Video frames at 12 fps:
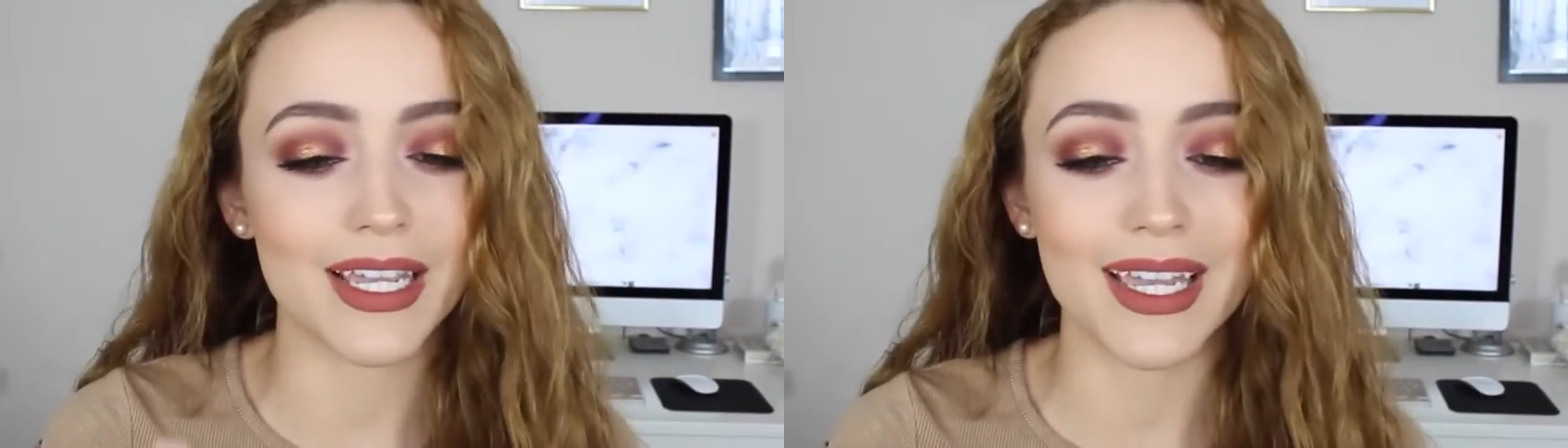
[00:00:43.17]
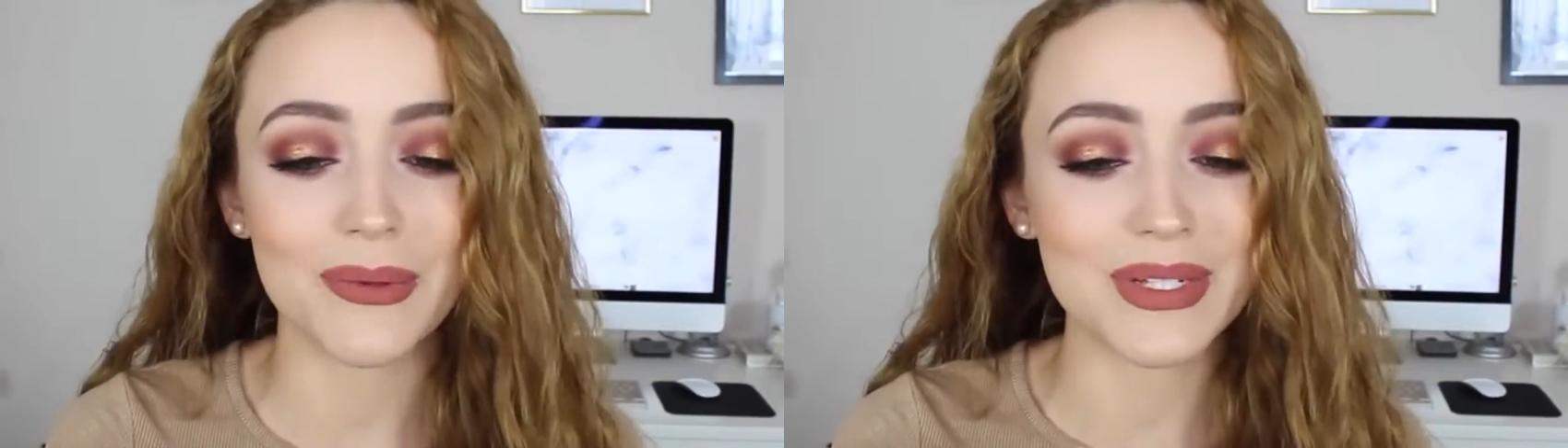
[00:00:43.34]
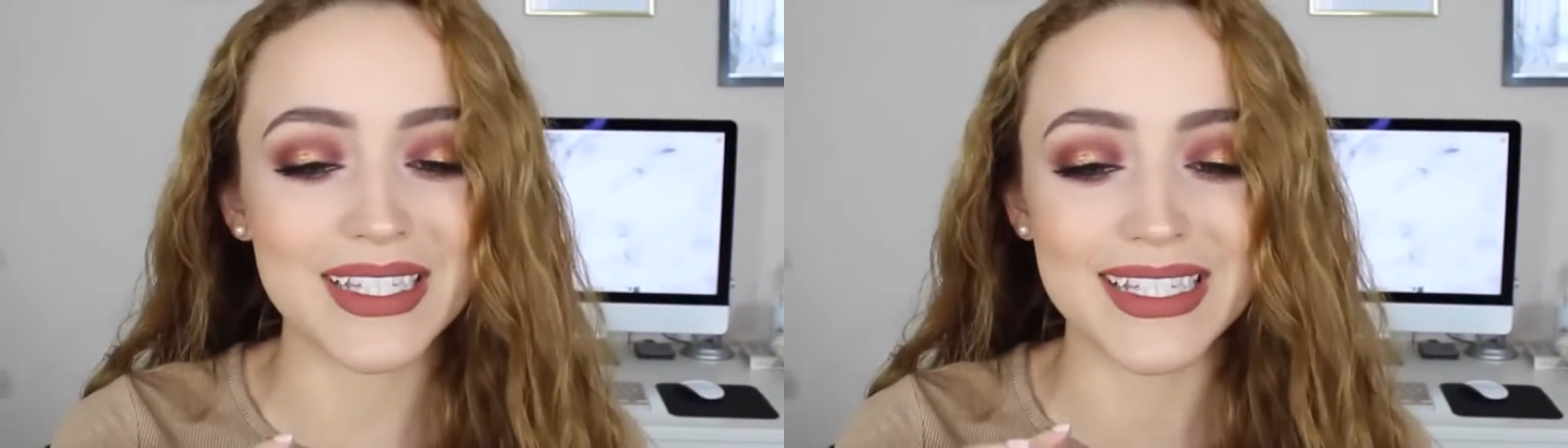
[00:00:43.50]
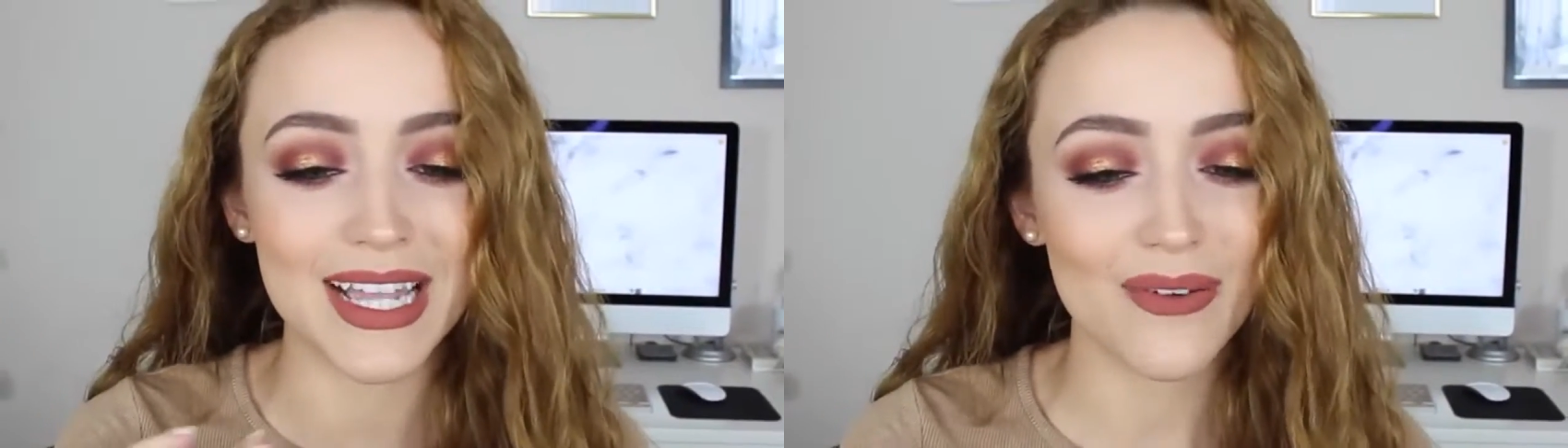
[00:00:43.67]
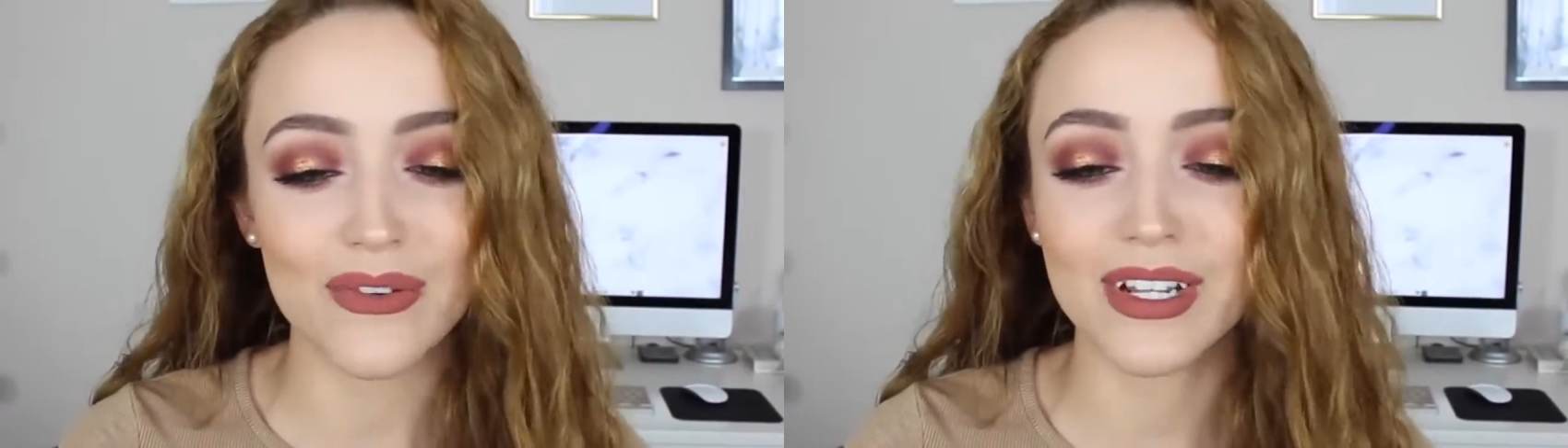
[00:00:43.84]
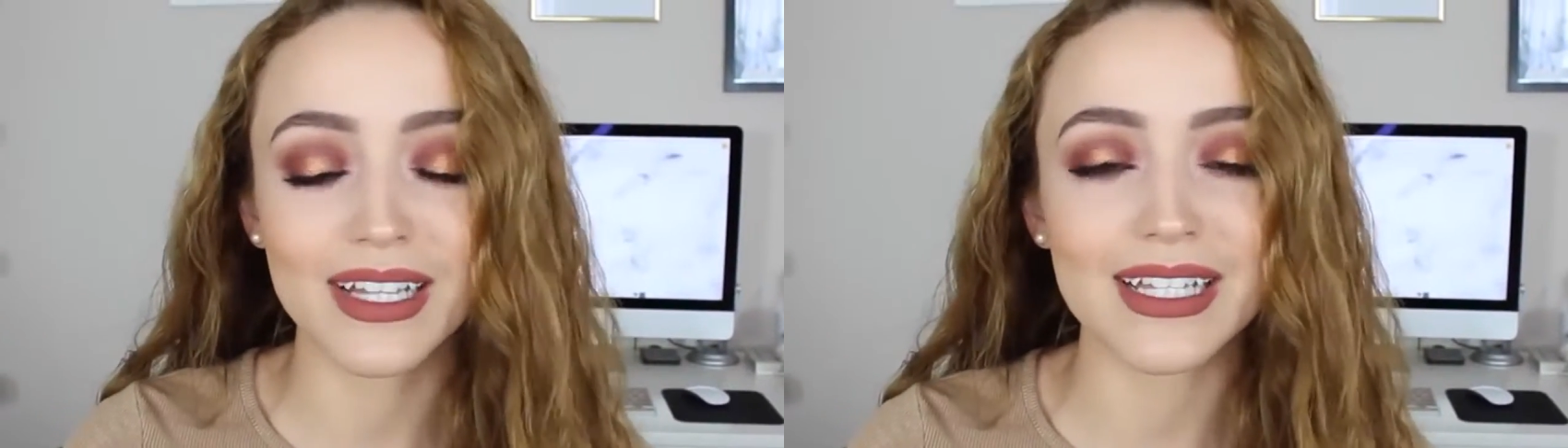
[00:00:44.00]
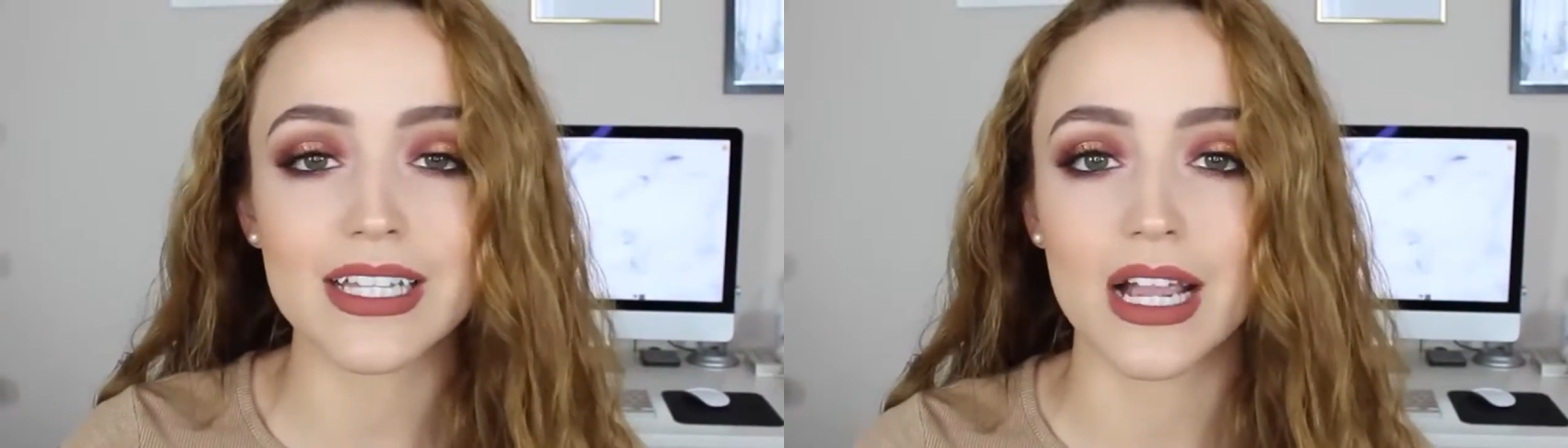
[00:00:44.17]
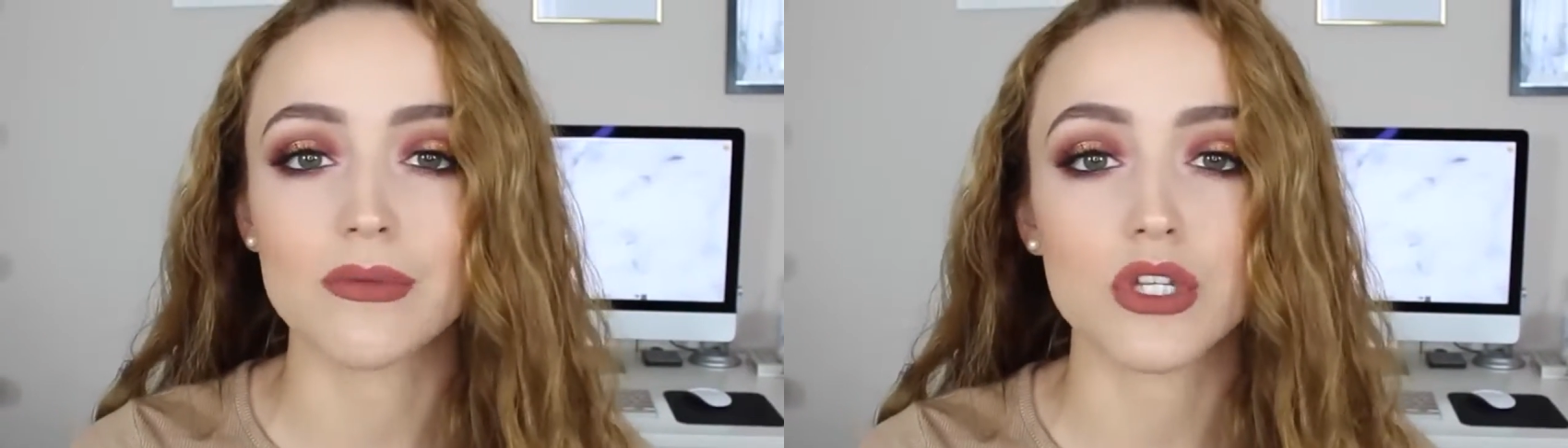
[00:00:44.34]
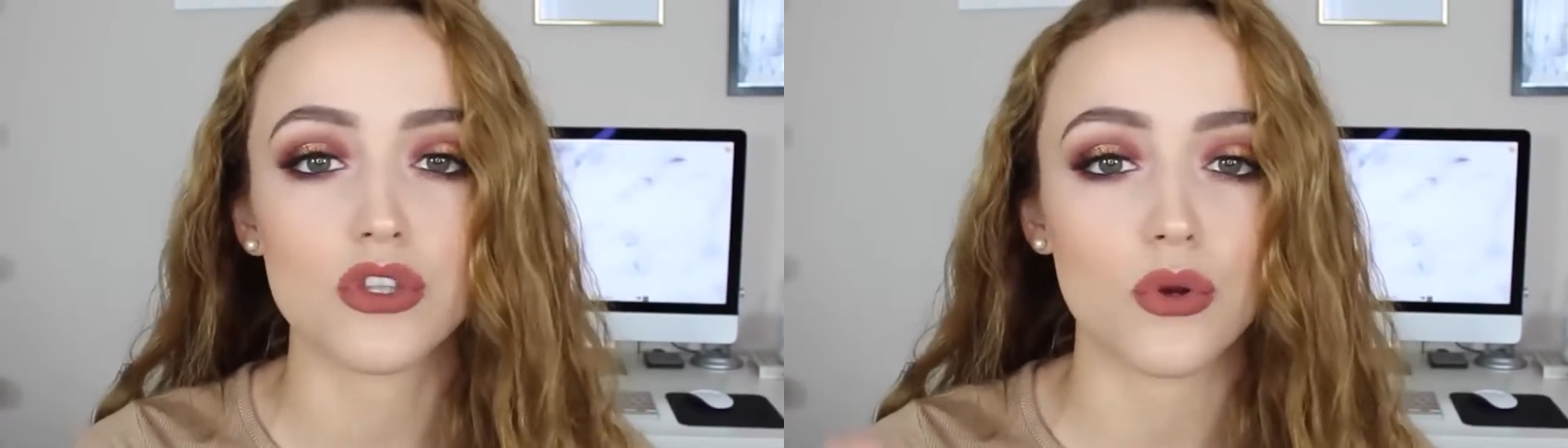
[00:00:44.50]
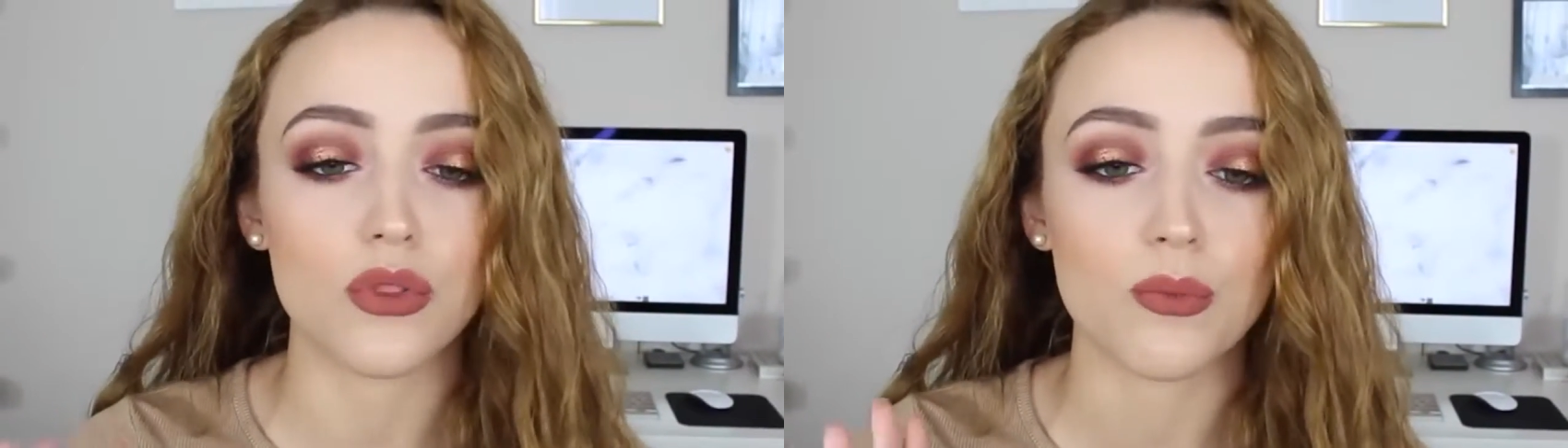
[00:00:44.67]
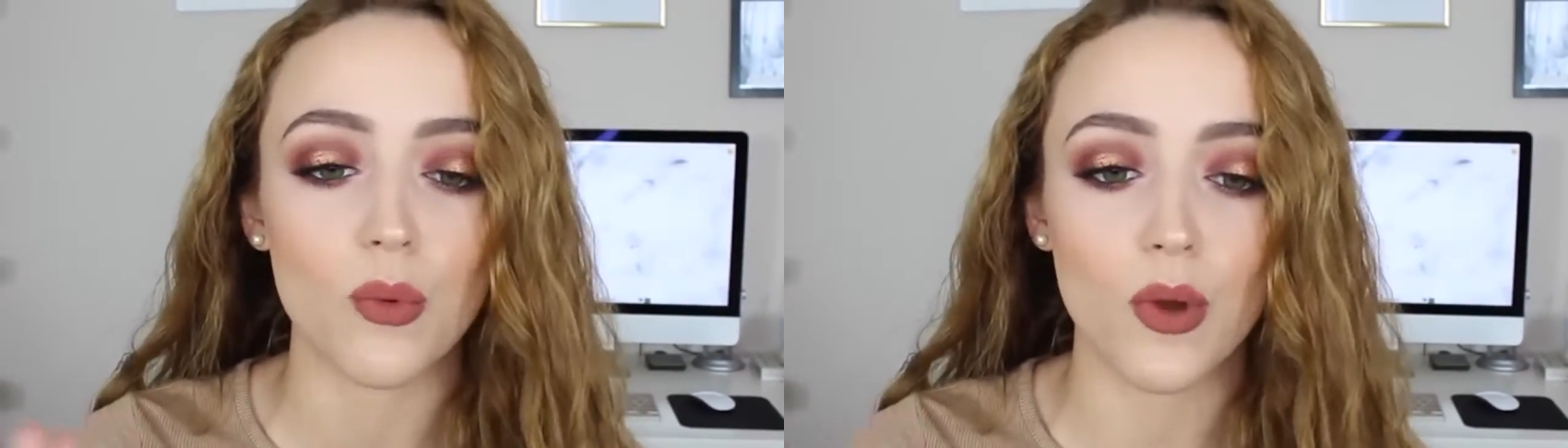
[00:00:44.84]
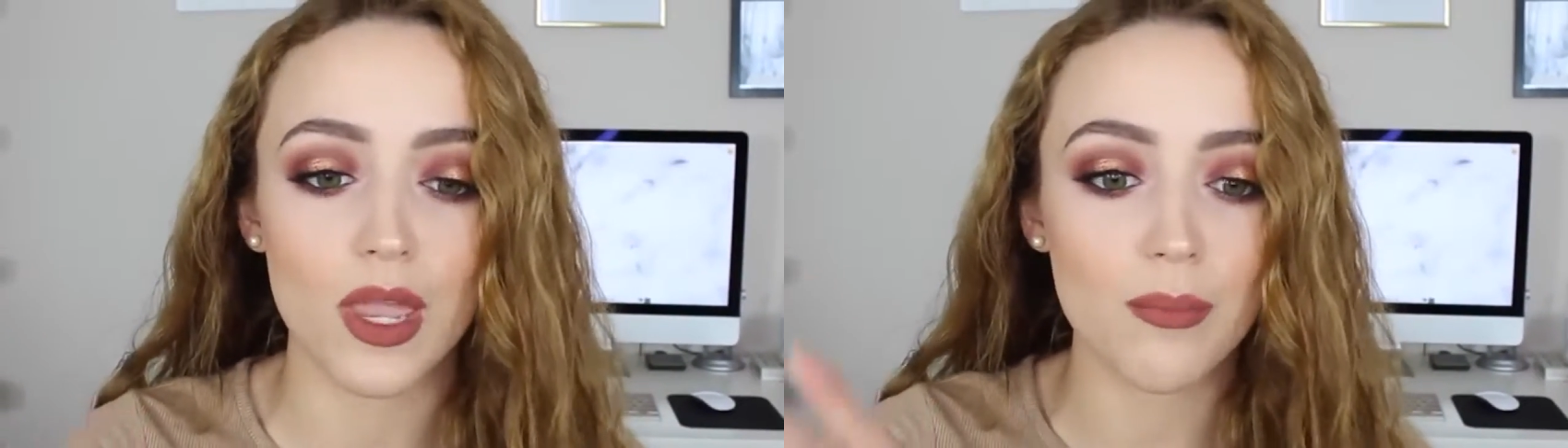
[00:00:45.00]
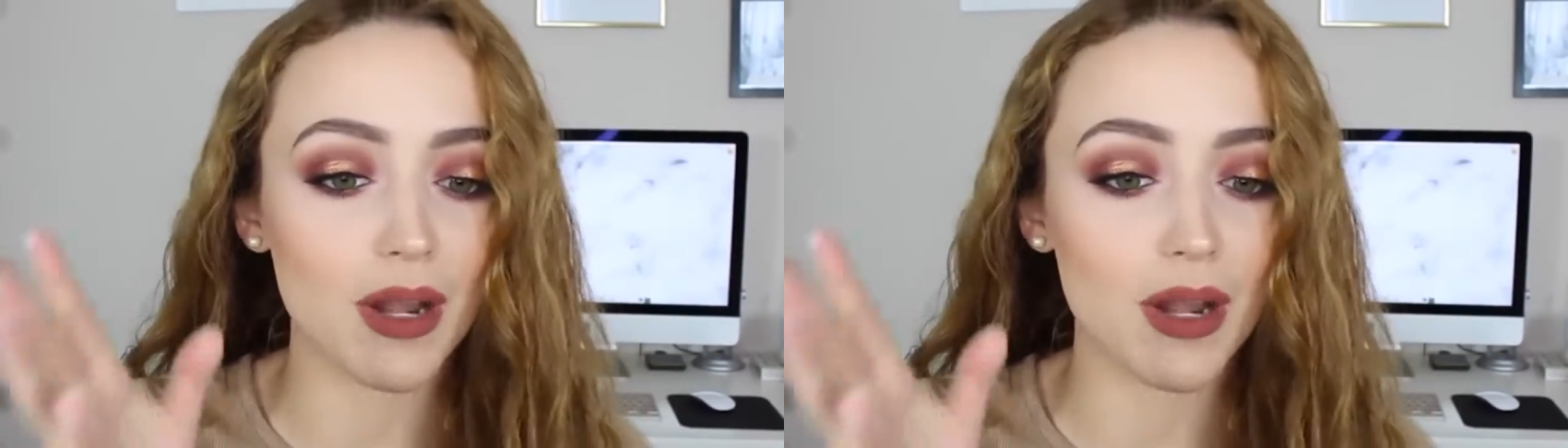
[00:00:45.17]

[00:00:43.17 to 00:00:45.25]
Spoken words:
Like, it was definitely time to throw them away,